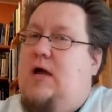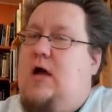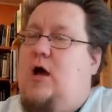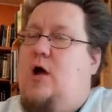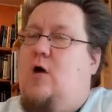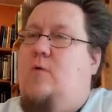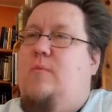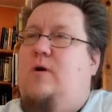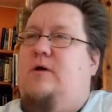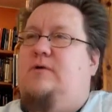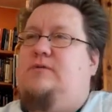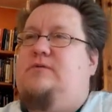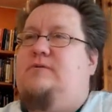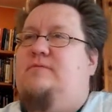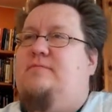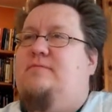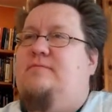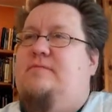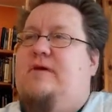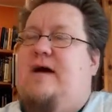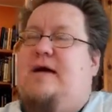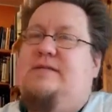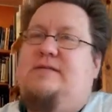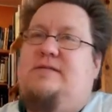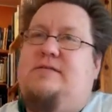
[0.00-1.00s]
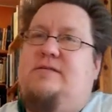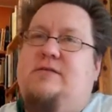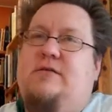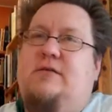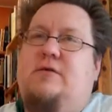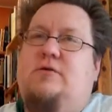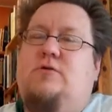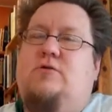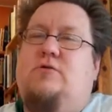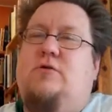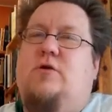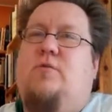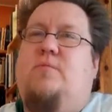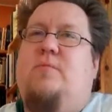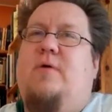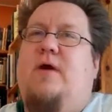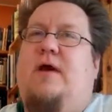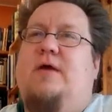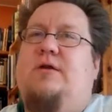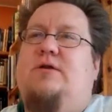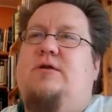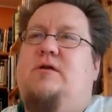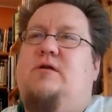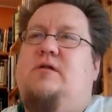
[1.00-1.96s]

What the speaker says: how about some fantasy to your page?